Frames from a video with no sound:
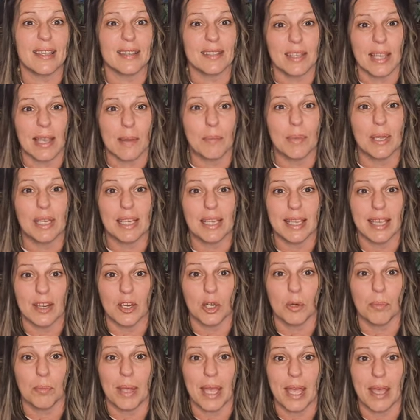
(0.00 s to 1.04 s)
as a
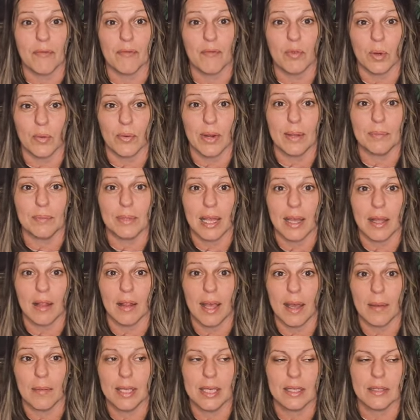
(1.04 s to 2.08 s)
beginner pet for reptile
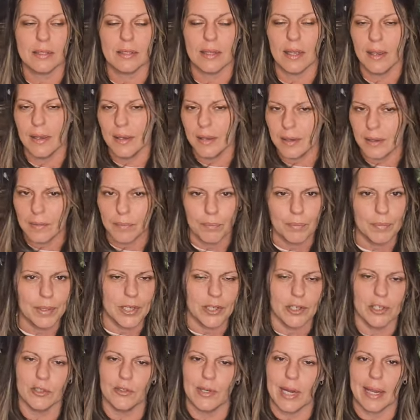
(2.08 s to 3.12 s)
hobbyists,
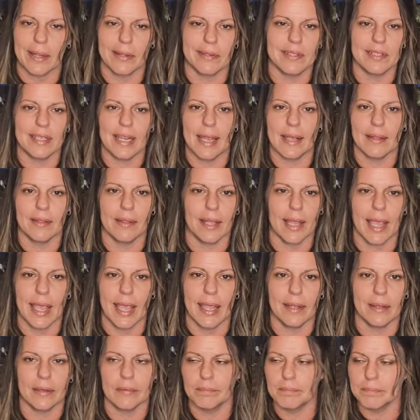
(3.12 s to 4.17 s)
bearded dragons take the
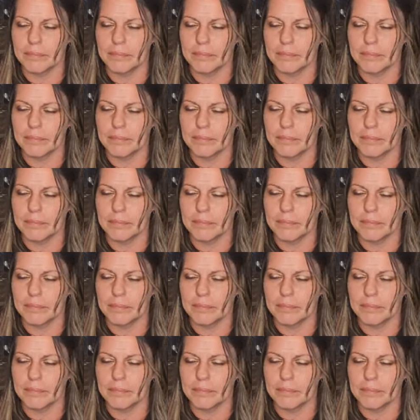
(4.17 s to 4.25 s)
cake